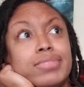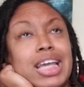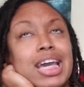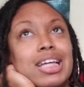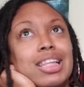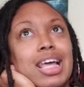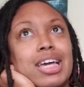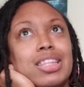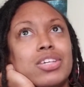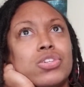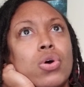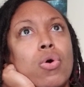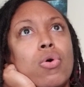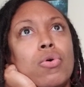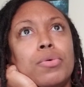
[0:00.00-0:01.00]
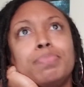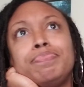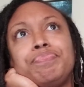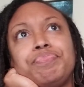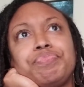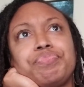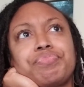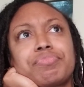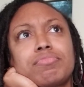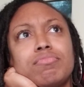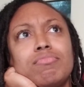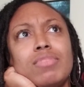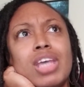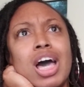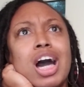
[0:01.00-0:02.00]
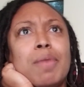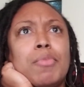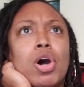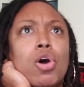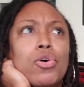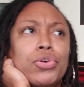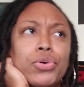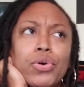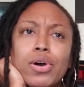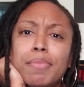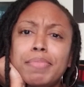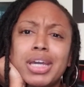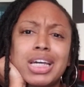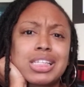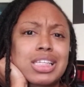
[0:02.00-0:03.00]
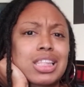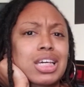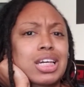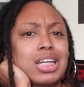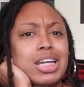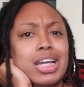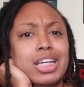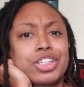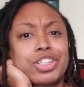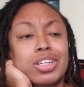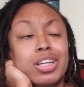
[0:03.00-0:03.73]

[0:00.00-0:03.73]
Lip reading: Like this whole, I'ma hold on because of the connection.